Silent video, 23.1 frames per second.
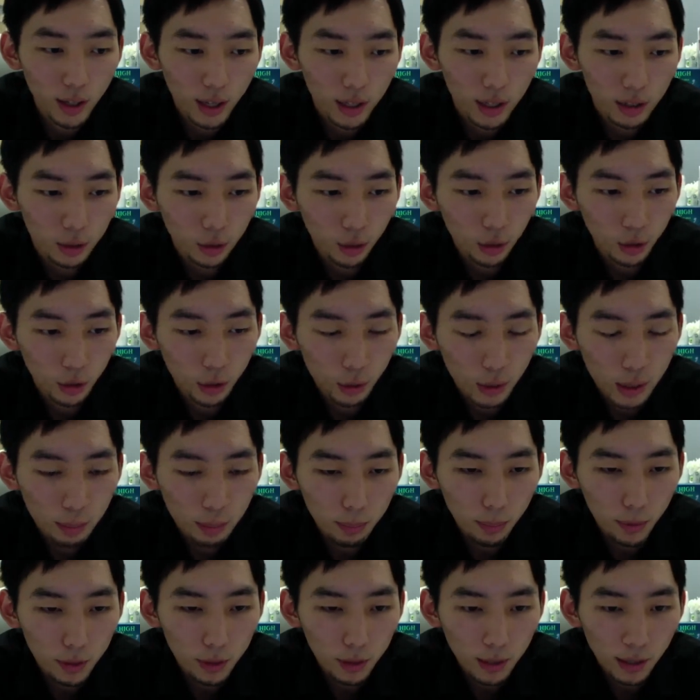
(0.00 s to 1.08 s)
and call you
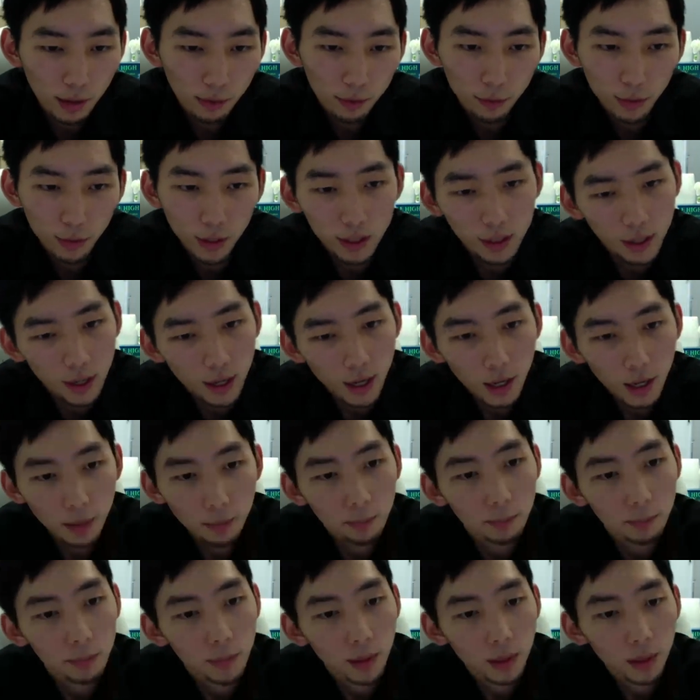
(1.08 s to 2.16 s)
up when you have free
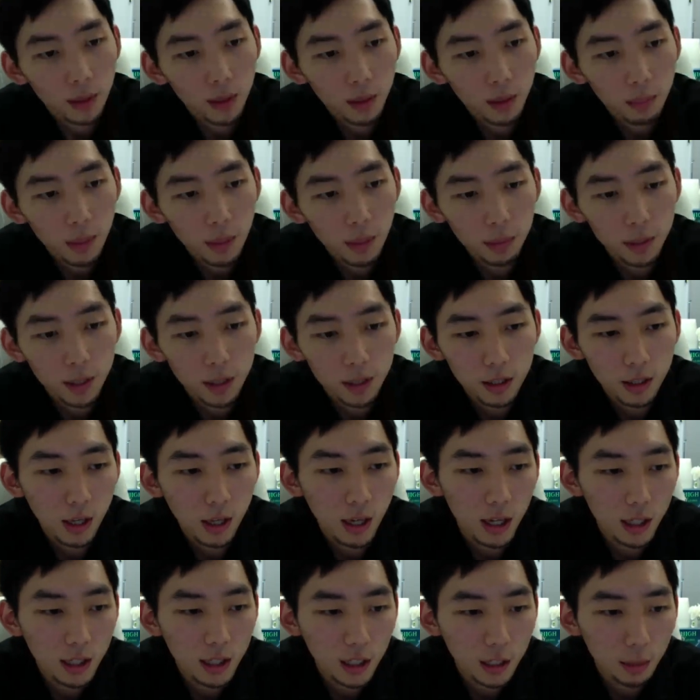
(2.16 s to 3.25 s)
time. Maybe just
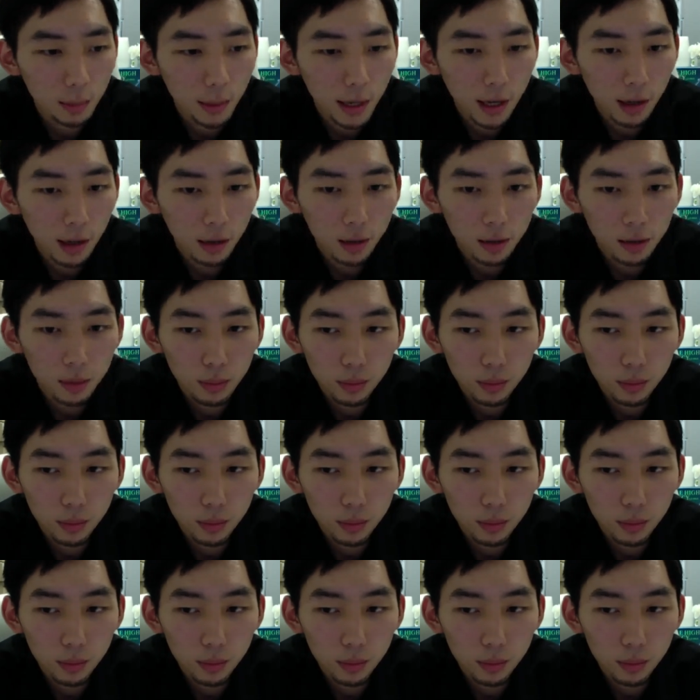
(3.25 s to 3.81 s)
ask about